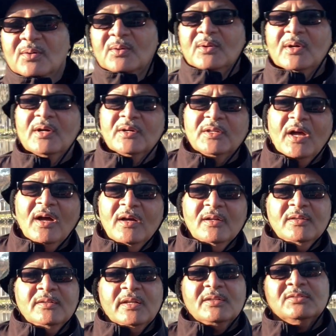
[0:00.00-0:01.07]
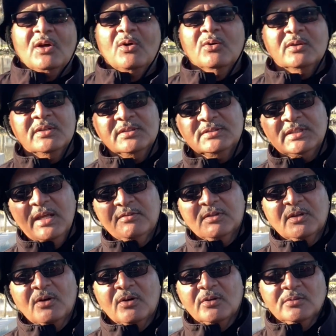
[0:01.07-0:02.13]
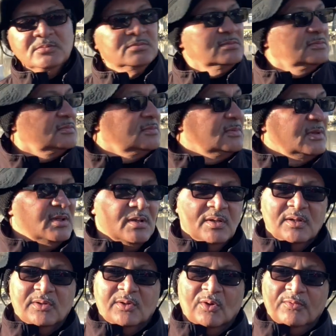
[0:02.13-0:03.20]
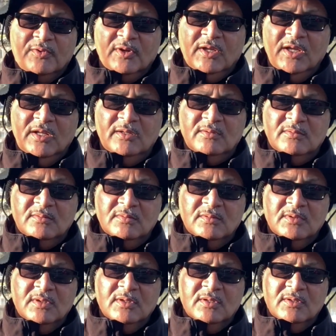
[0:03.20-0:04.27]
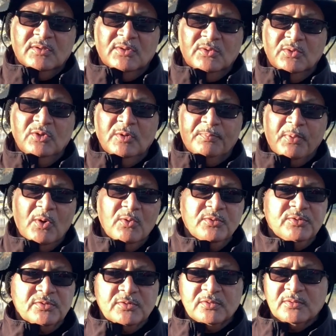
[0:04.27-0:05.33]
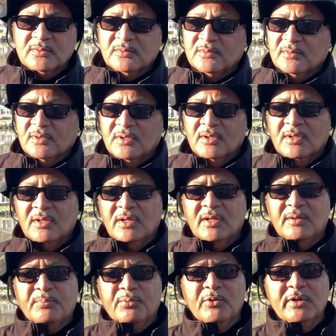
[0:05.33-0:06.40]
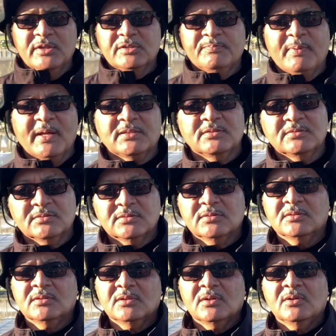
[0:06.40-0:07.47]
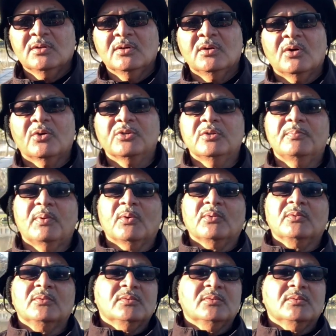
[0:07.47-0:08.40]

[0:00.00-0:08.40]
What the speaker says: Well, y'all, that's Uncle in the safety corner. Don't forget to do your post and pre-inspection on your boat.